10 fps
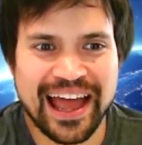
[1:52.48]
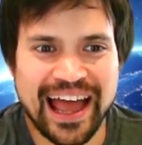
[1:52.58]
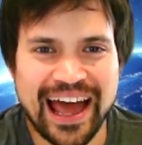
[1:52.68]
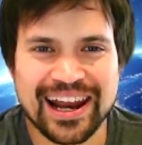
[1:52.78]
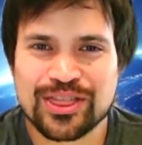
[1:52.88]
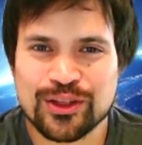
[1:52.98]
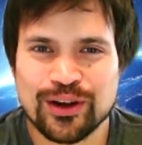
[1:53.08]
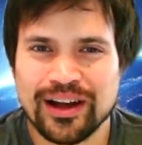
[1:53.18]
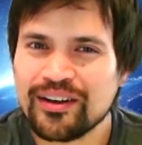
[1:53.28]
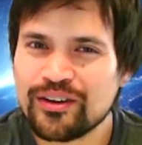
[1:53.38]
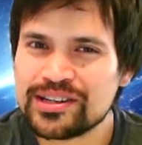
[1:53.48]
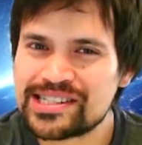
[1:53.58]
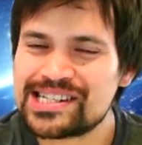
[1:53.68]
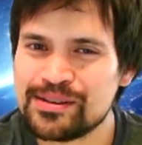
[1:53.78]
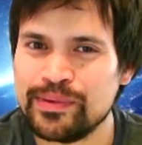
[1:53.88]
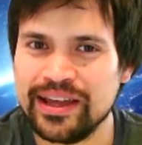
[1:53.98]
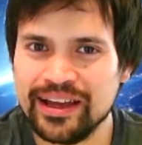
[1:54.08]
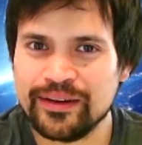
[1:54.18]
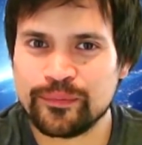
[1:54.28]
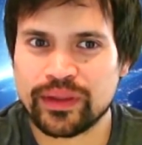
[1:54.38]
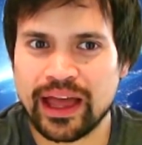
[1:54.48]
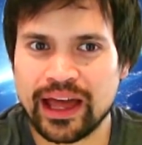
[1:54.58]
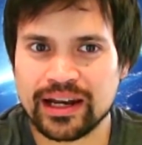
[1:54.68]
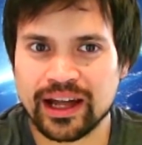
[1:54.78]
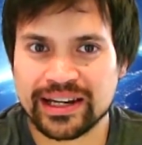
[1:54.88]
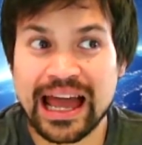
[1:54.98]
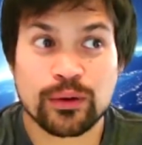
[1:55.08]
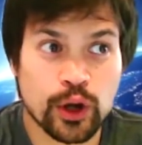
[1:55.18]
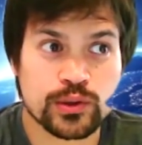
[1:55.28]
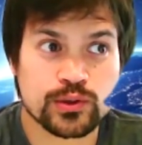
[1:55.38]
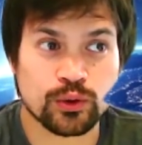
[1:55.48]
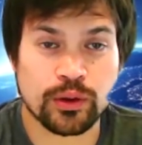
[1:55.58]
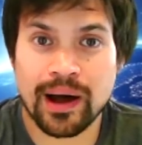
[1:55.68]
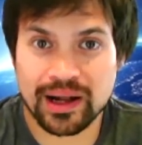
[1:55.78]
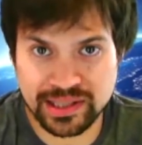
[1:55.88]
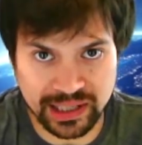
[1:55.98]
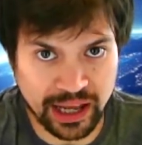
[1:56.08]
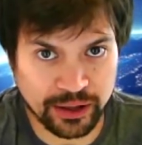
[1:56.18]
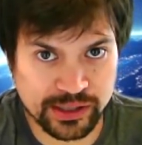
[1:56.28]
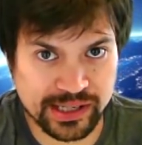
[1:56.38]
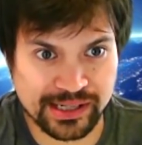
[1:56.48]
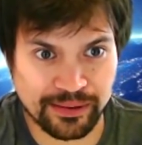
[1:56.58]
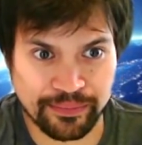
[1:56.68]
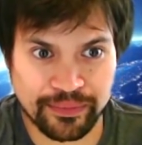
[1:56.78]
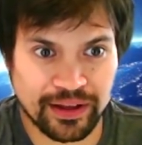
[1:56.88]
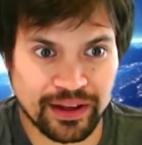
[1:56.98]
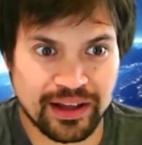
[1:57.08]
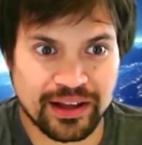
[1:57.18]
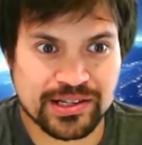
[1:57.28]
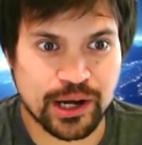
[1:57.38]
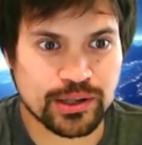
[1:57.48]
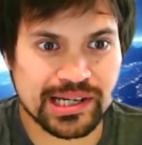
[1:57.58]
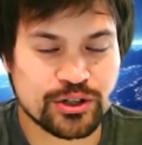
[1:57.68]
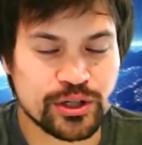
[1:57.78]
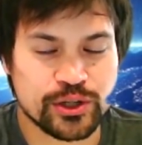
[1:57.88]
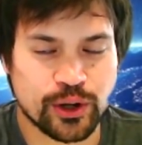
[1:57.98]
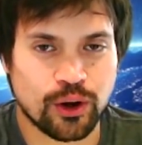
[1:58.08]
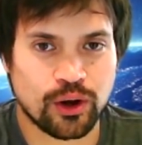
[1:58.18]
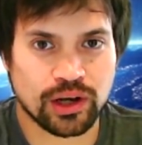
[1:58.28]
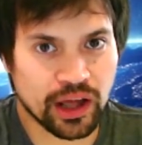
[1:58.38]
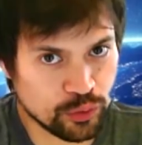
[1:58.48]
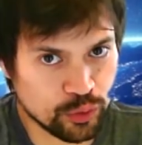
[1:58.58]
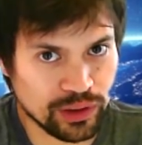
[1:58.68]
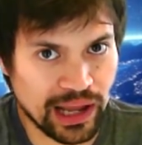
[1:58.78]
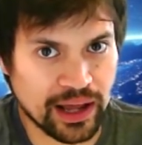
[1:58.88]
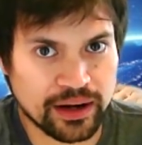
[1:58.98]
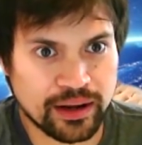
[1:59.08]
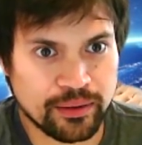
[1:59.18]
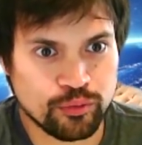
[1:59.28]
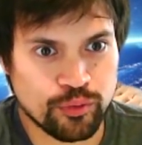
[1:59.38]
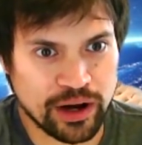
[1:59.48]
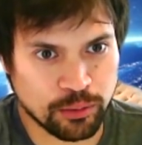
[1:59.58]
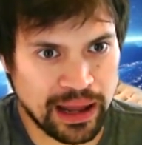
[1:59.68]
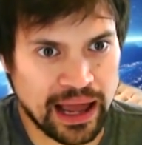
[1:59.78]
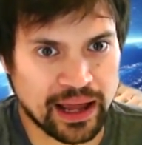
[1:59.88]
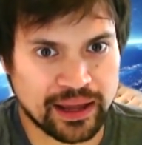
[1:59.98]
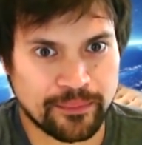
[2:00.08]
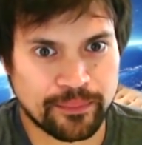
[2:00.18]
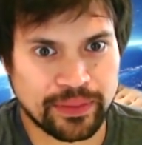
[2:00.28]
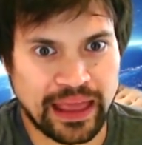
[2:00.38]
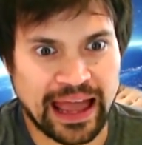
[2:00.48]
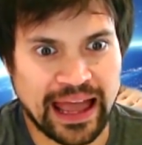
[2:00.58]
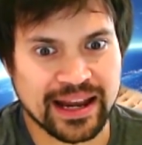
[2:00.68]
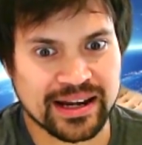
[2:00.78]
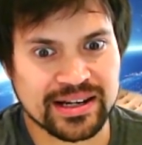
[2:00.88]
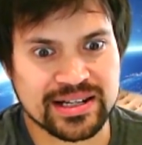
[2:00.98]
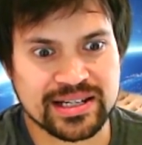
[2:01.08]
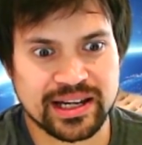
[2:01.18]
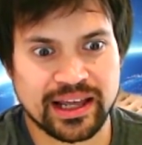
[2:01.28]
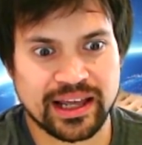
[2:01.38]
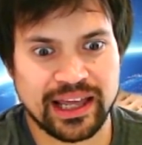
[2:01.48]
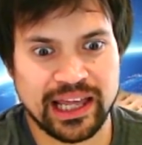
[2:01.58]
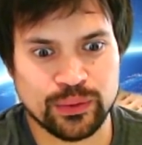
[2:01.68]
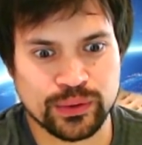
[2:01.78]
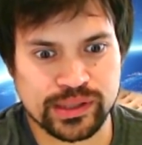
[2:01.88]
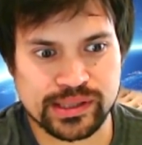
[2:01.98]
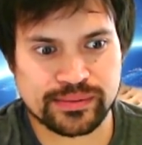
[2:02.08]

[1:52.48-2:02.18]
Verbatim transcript: and I thought, I've got a system here, and I now know it's called the Martingale system. So I was literally doing online roulette, red or black, and it was,